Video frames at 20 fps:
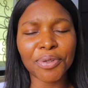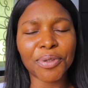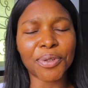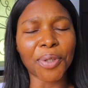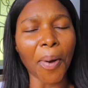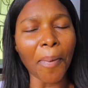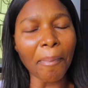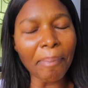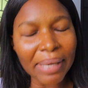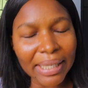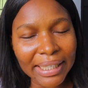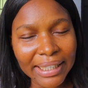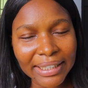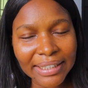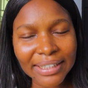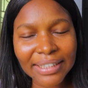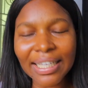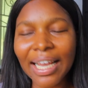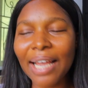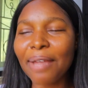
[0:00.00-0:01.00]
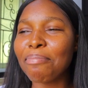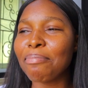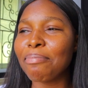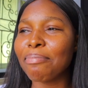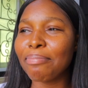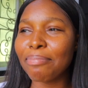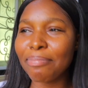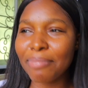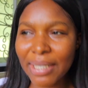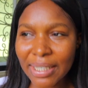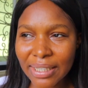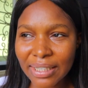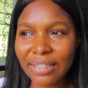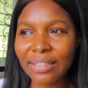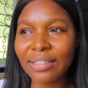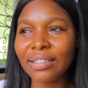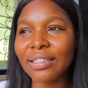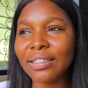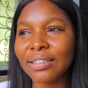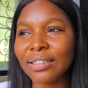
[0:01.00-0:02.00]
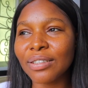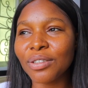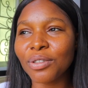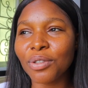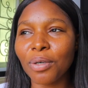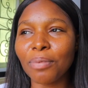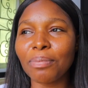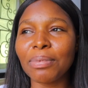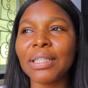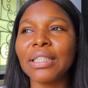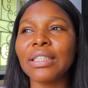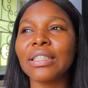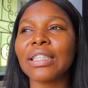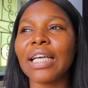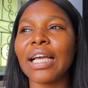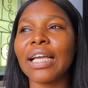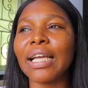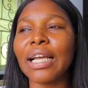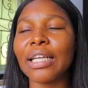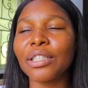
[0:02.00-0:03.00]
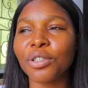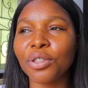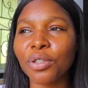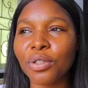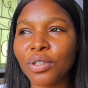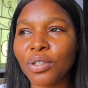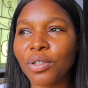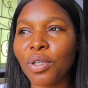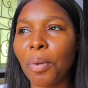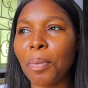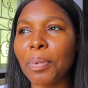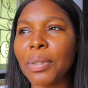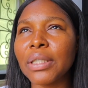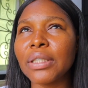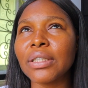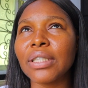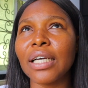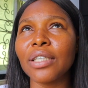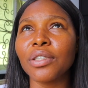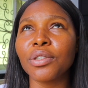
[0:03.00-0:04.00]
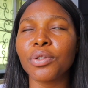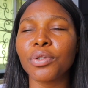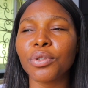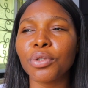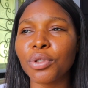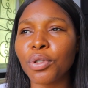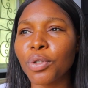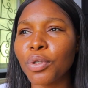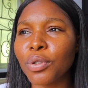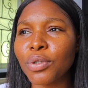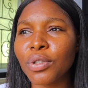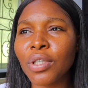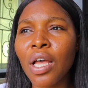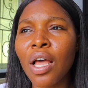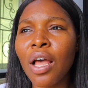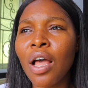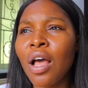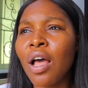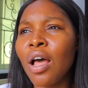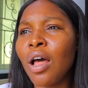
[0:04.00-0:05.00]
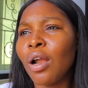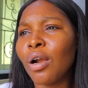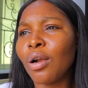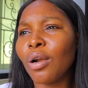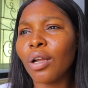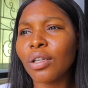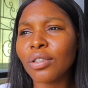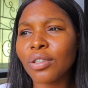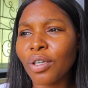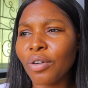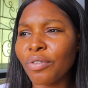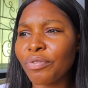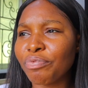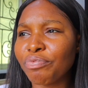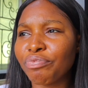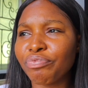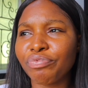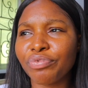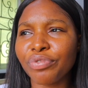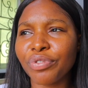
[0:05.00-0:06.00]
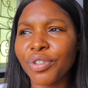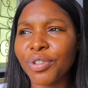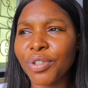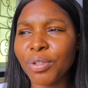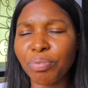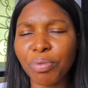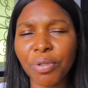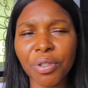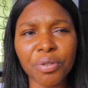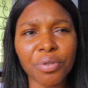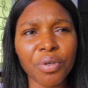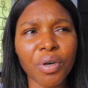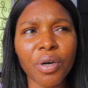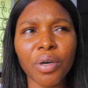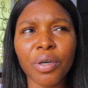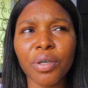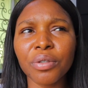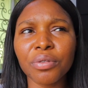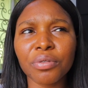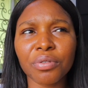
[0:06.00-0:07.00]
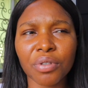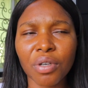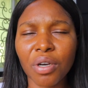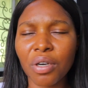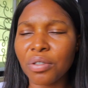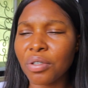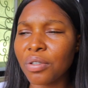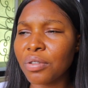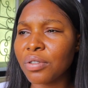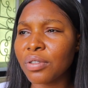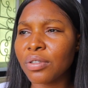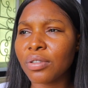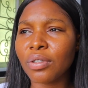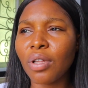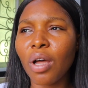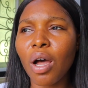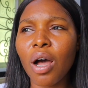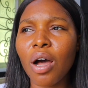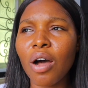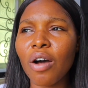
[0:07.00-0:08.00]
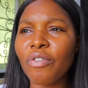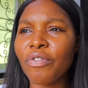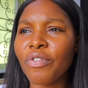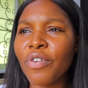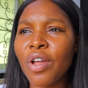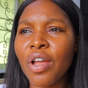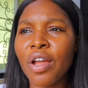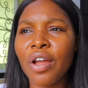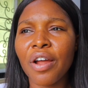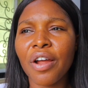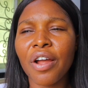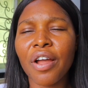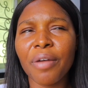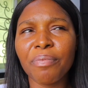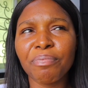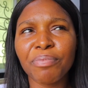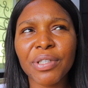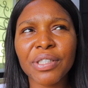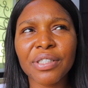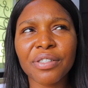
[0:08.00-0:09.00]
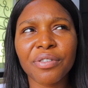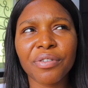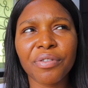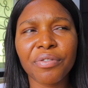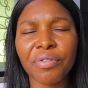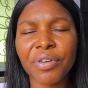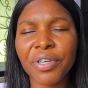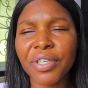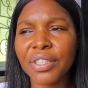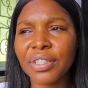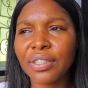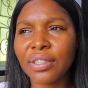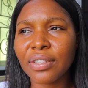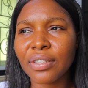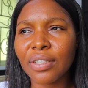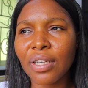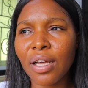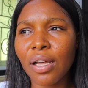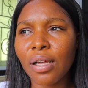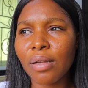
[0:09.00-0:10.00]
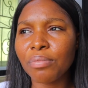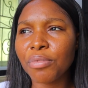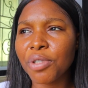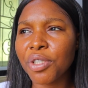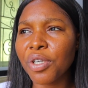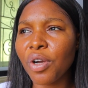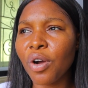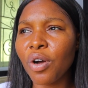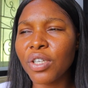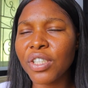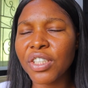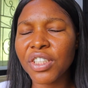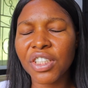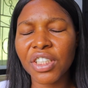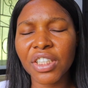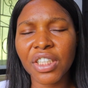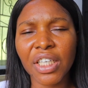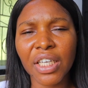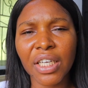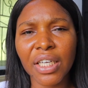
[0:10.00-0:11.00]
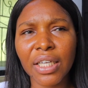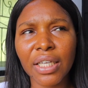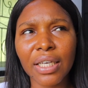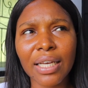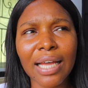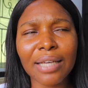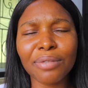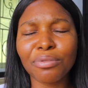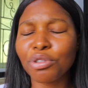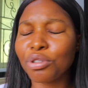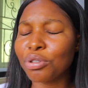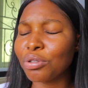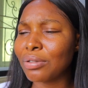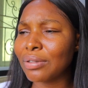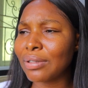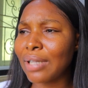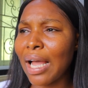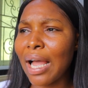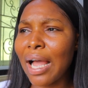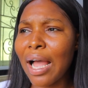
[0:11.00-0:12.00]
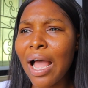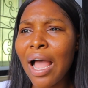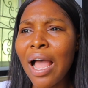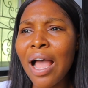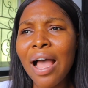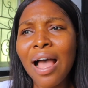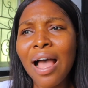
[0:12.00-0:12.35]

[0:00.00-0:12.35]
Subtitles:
Dumplings. I missed eating dumplings. I chose dumplings. I chose lots of spring rolls, all those stuff. This great honey chicken. I chose that.